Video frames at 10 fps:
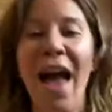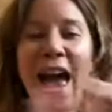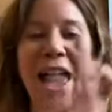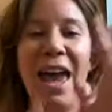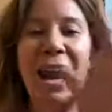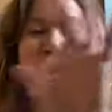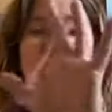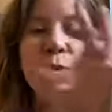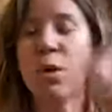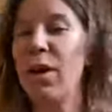Era
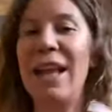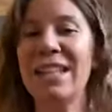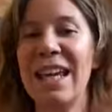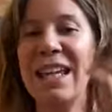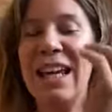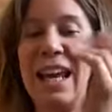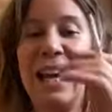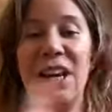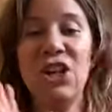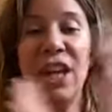lu, or let's say it in
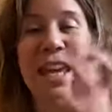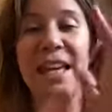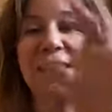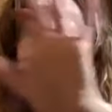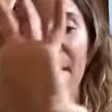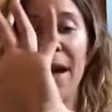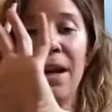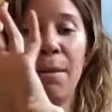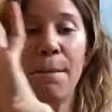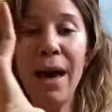English. Is it
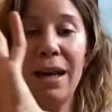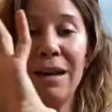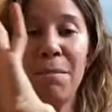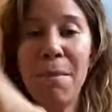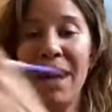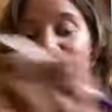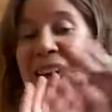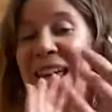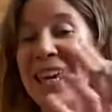man, man, man?